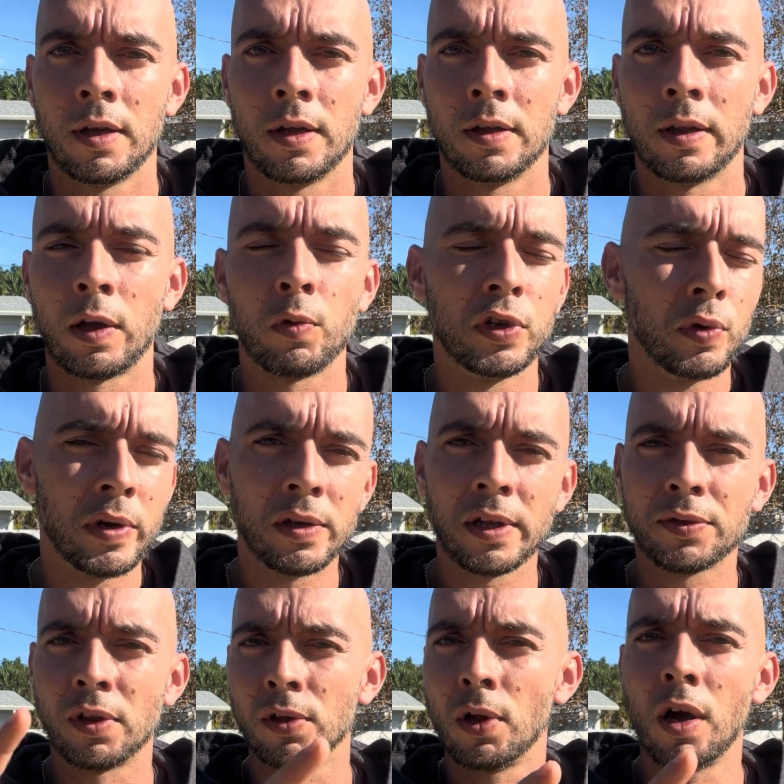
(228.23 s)
Like when you hear
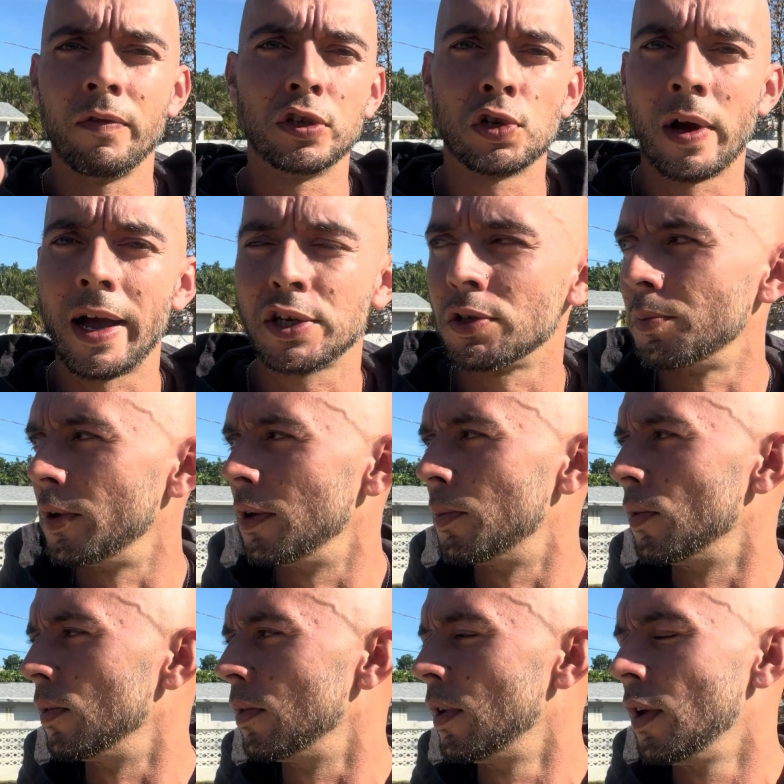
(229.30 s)
like the law of attraction
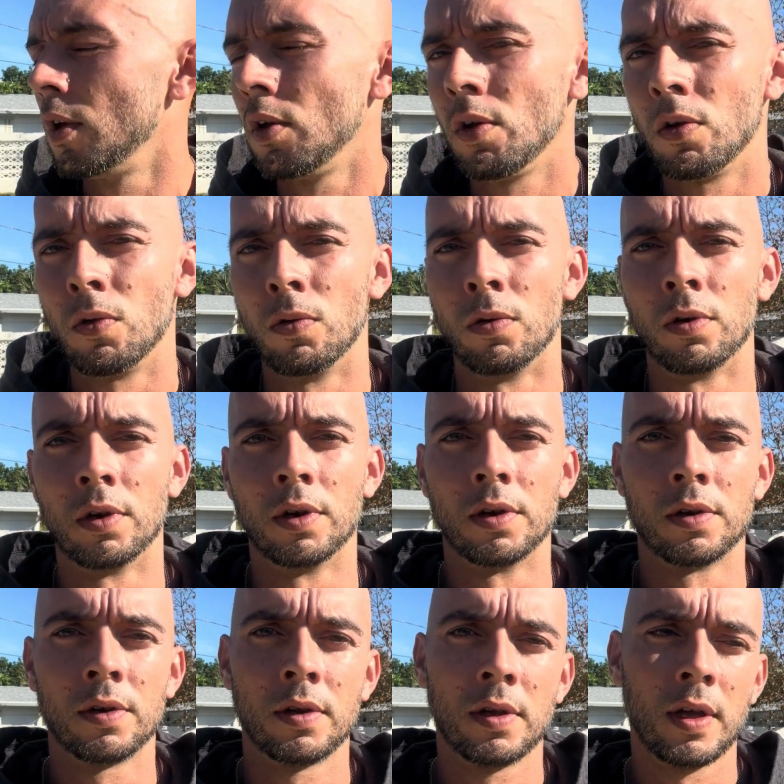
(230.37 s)
people, or
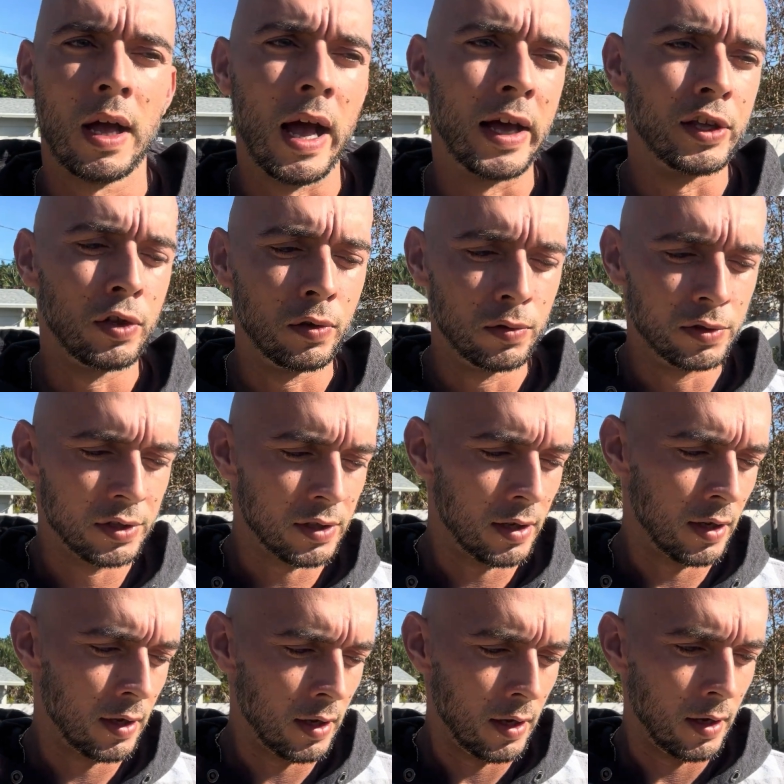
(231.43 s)
I used
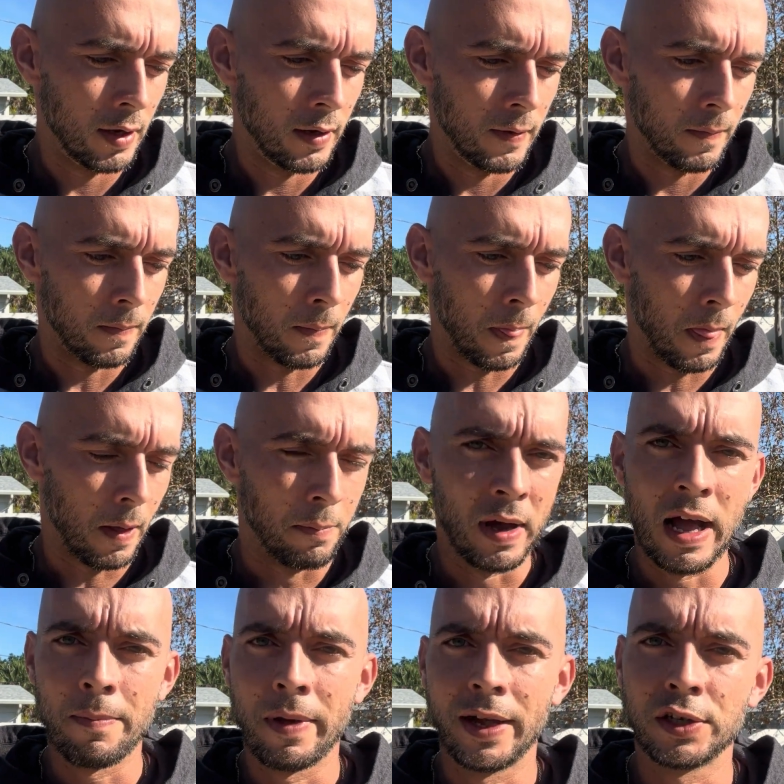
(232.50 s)
my
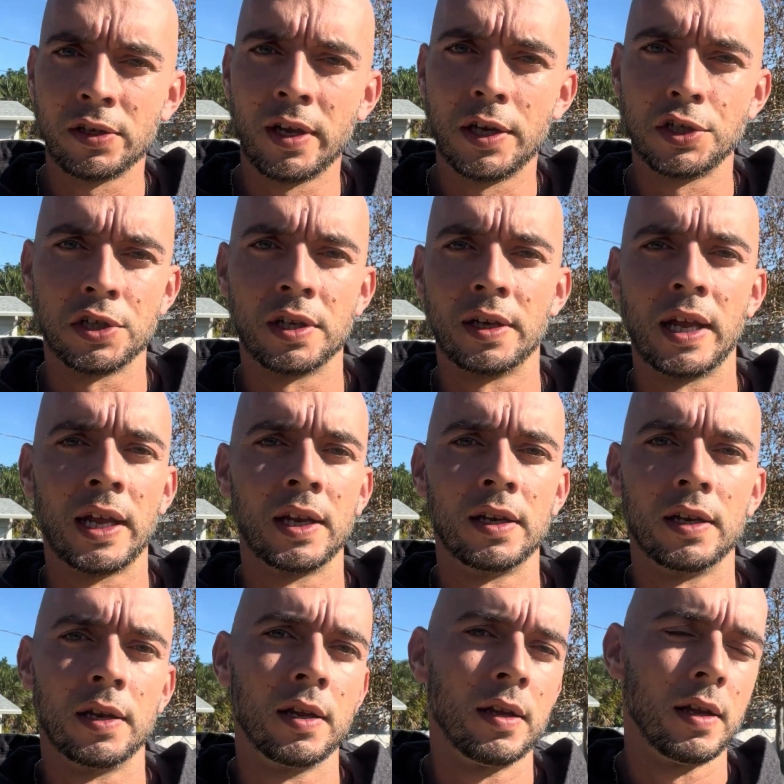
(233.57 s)
imagination
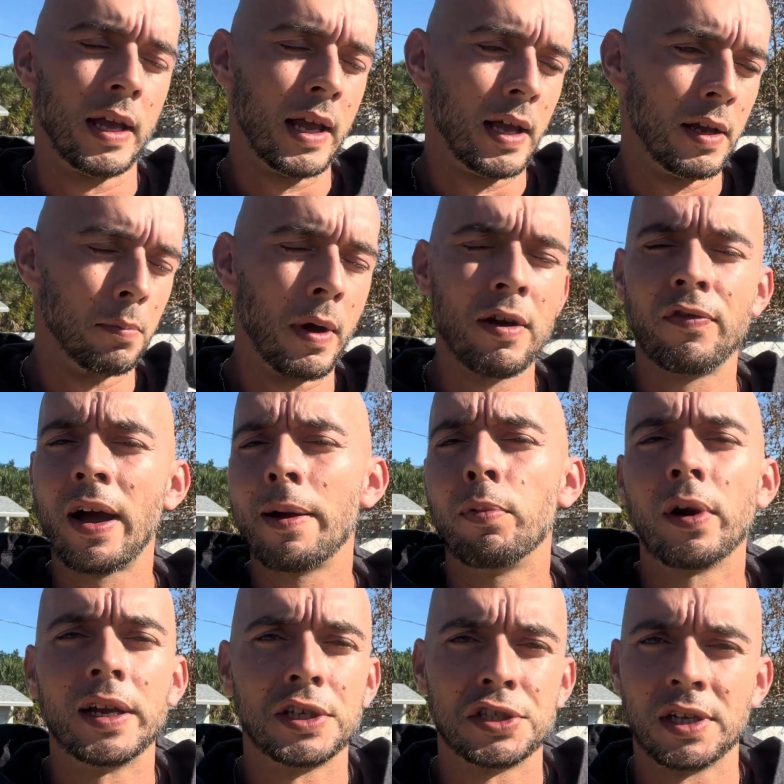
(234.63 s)
and my
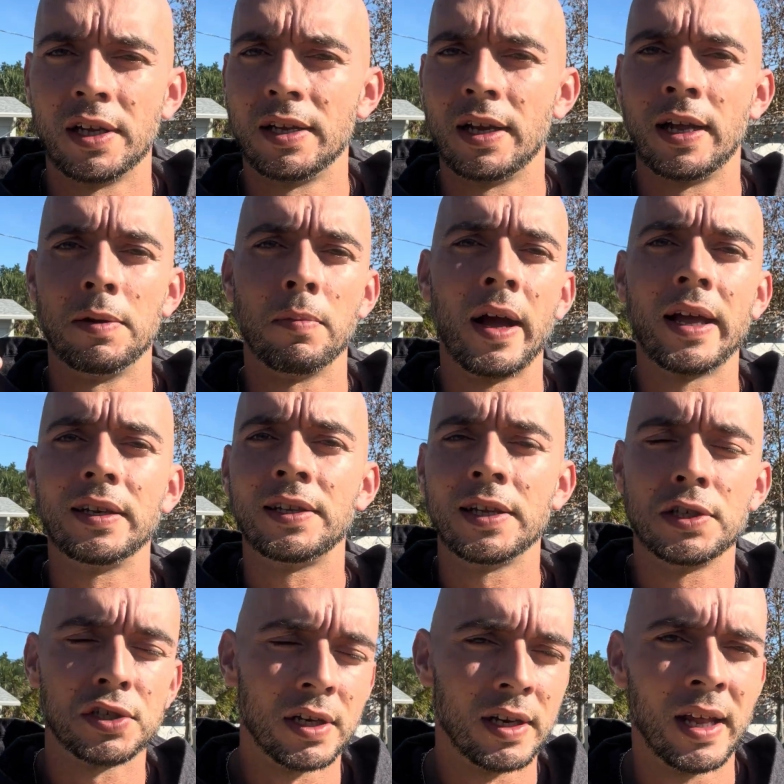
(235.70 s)
vibration and my
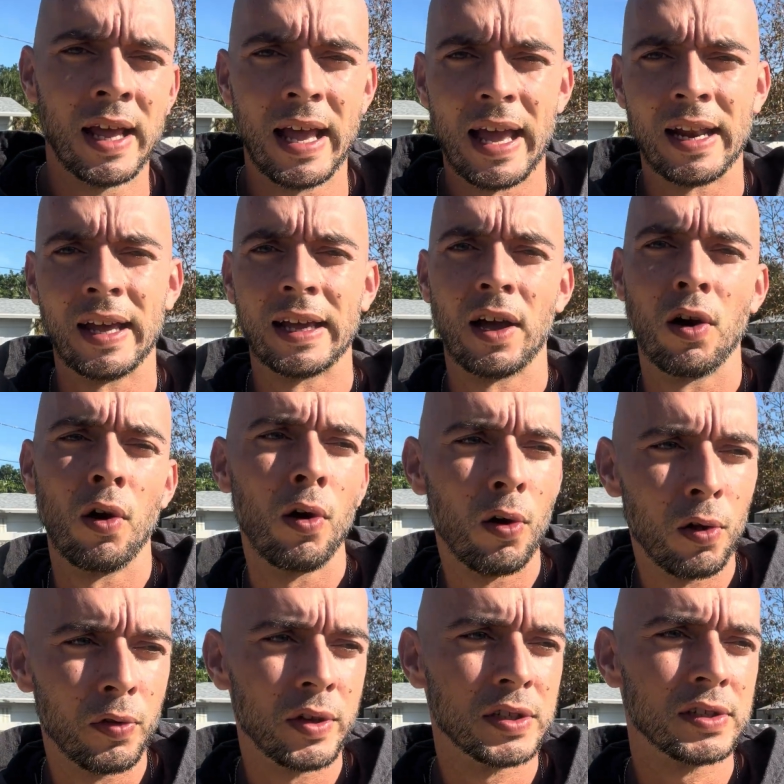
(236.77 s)
intention, and I got
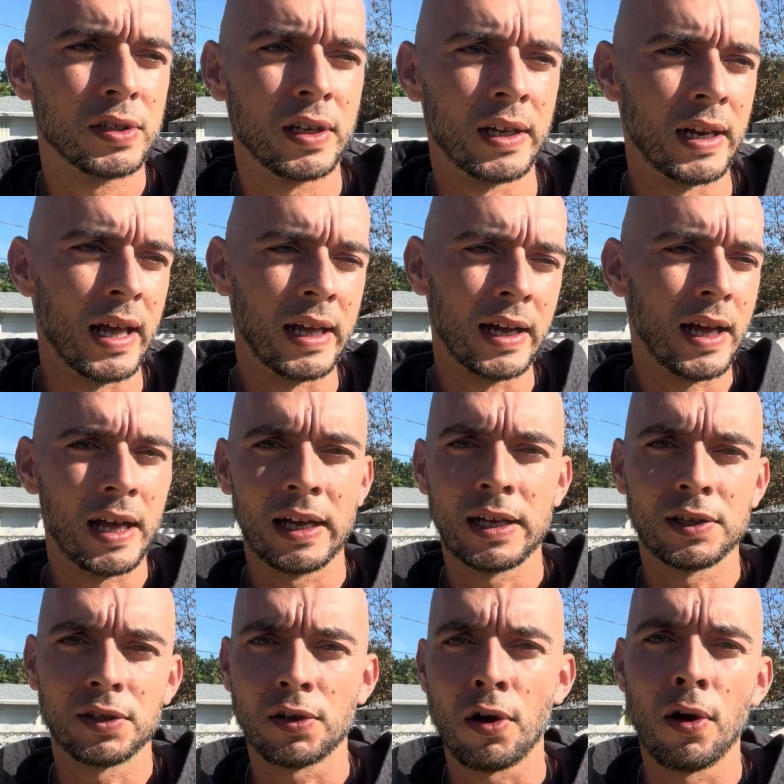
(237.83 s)
all this, and I
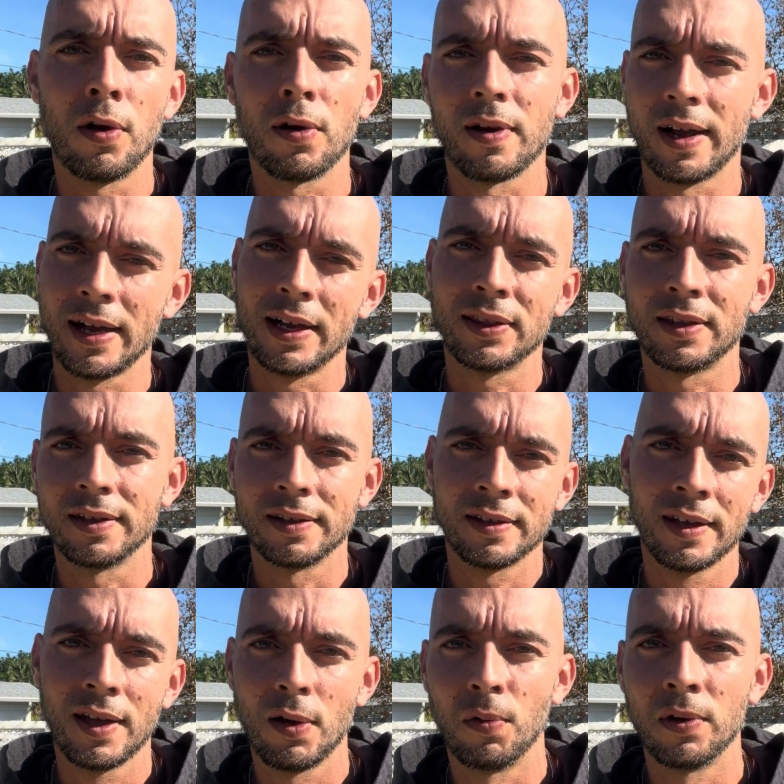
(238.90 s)
got the car, I got the
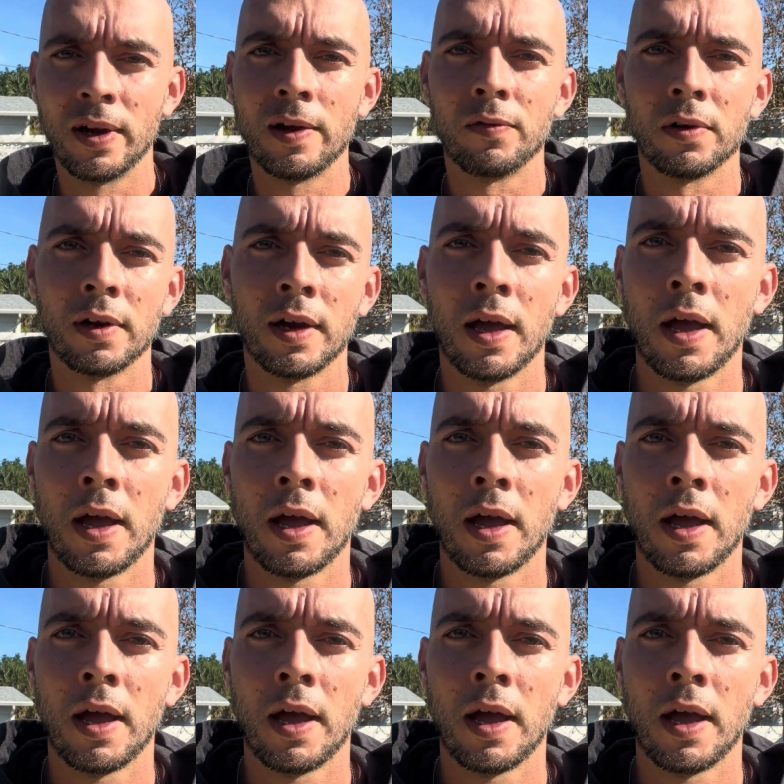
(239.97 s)
whatever.